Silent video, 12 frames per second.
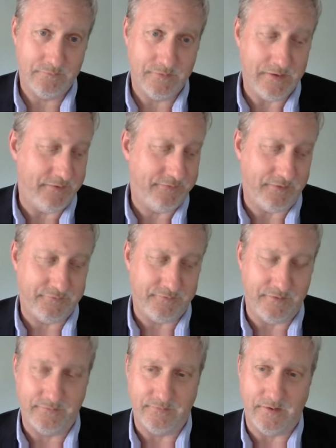And it's such an
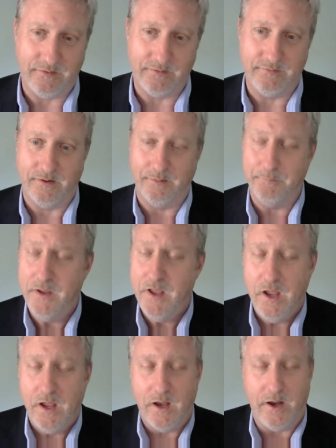exciting time.
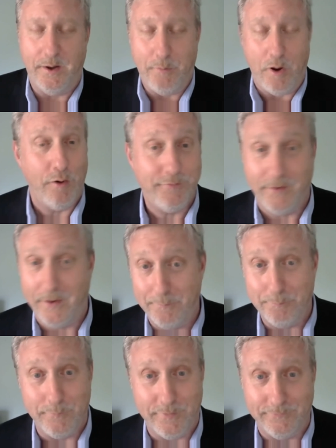Our
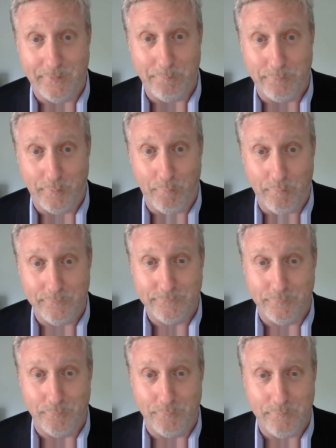time is up though.
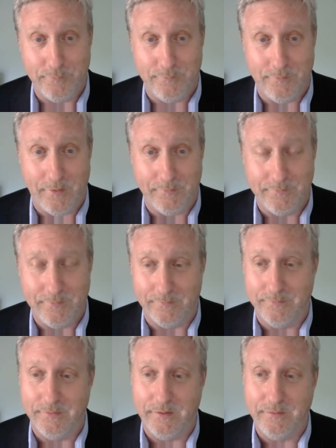So
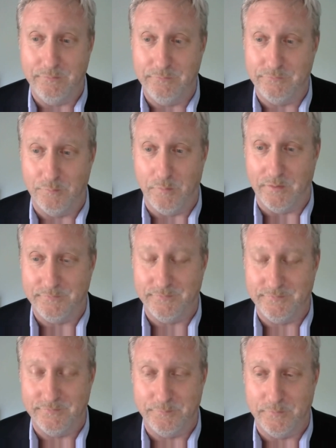Colleen, thank you so much.
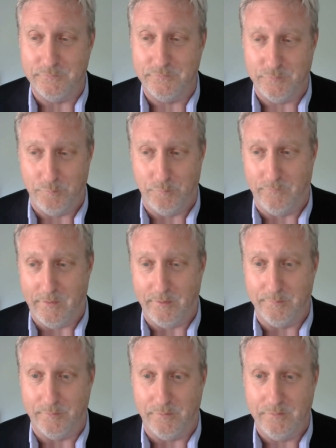This has been super
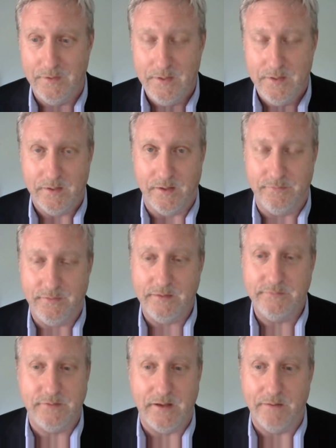valuable. And thanks to